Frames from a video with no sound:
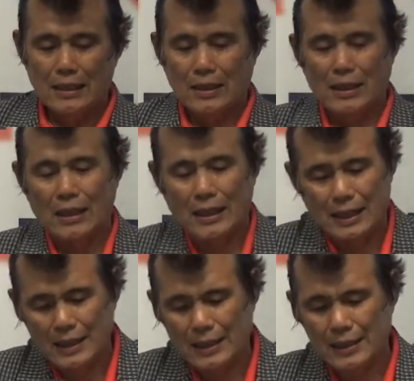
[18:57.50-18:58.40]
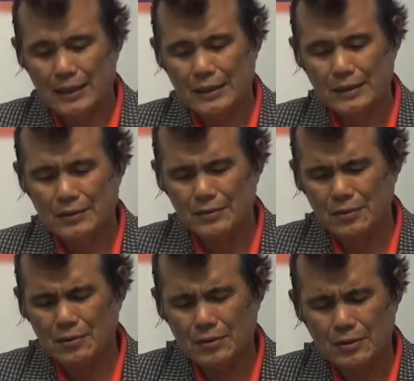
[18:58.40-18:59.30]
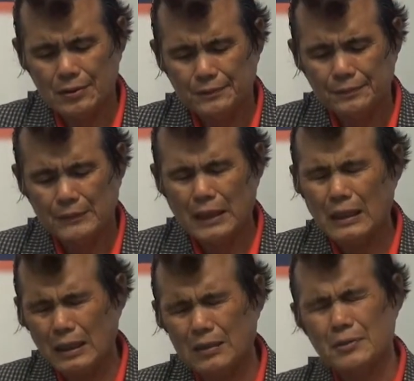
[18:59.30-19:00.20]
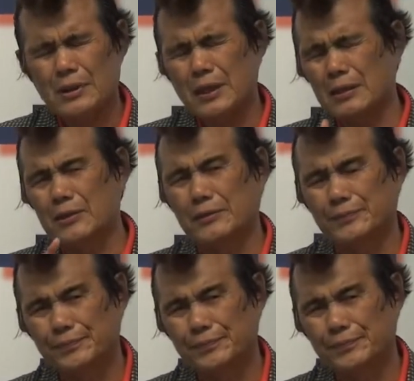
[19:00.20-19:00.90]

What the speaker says: I want to tell you